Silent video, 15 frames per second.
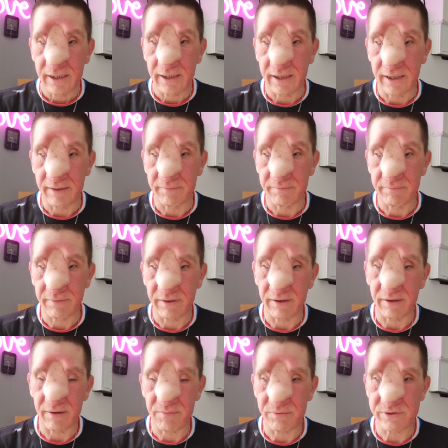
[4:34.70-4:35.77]

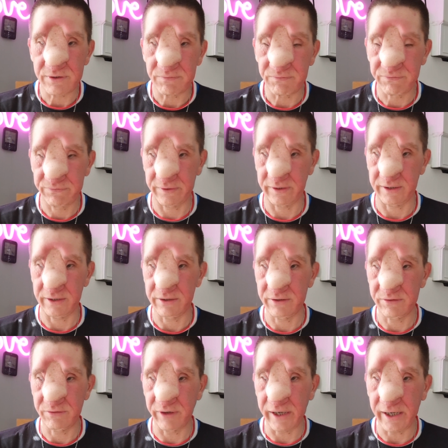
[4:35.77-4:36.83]
I wasn't feeling
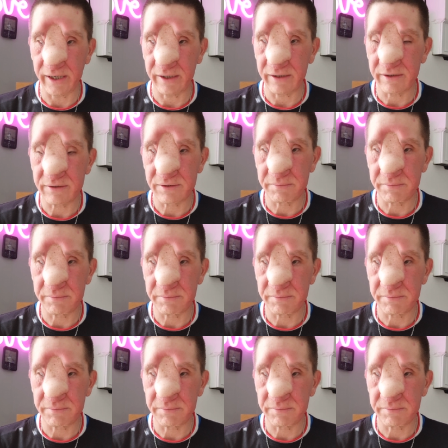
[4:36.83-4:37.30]
great,